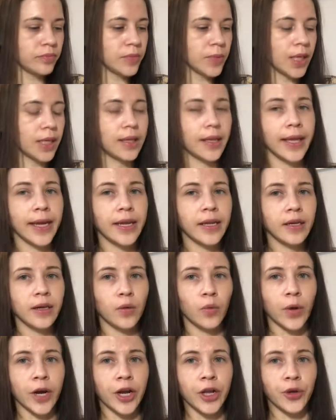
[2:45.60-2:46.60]
link
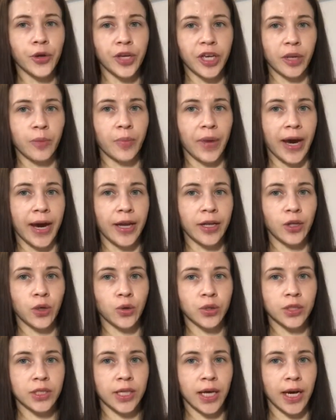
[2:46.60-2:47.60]
where you can buy
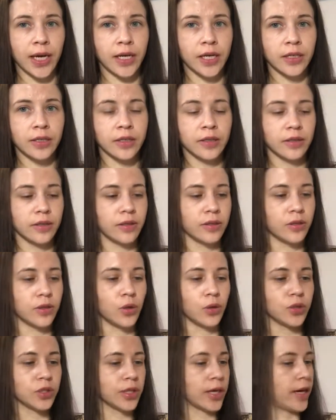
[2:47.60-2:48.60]
those kind
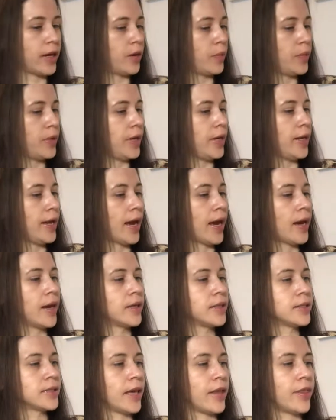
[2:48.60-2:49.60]
of
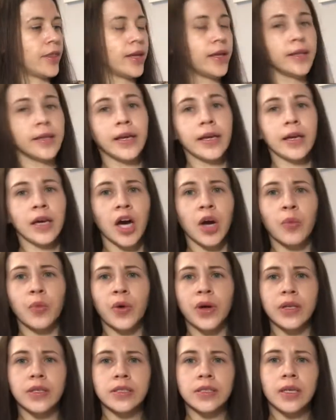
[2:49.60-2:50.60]
pinatas. I think they come
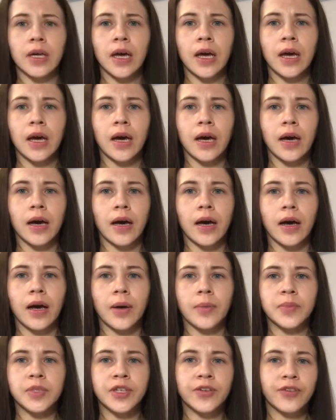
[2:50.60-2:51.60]
with
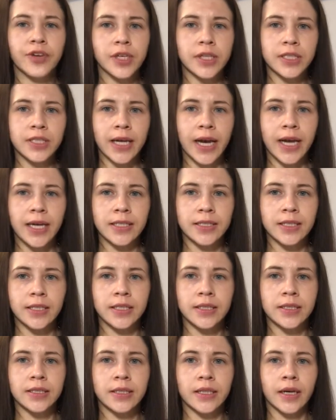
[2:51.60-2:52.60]
different
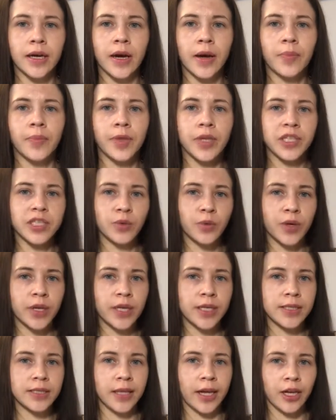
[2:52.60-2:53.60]
sizes. This one
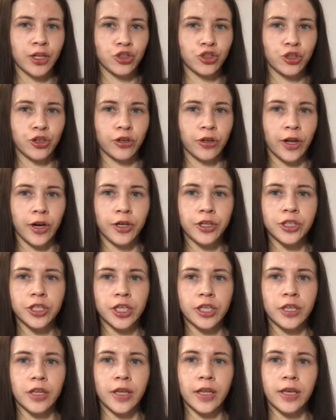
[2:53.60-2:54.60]
is extra large. I
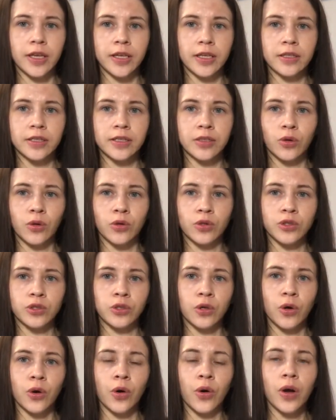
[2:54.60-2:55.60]
think it's also
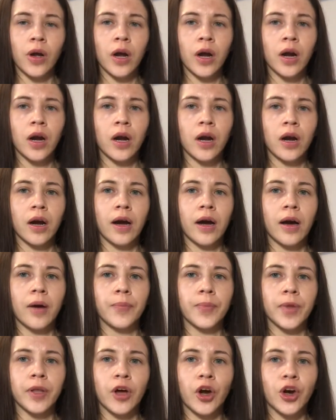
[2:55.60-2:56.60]

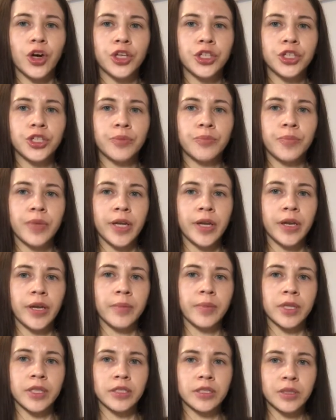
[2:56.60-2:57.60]
large, medium
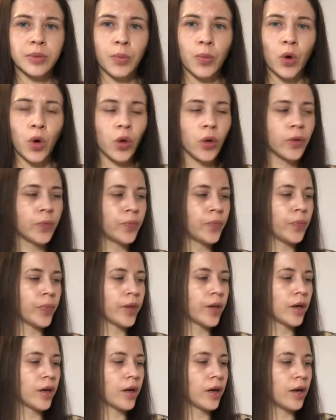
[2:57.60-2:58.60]
and small.
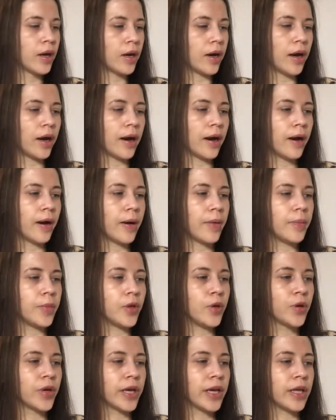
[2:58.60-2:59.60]

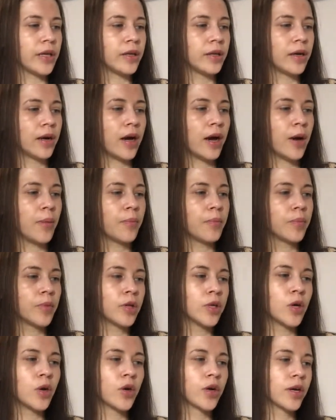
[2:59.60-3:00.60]
You can
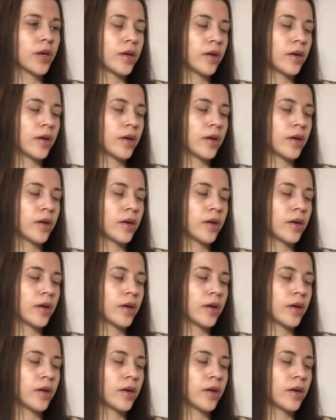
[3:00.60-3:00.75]
look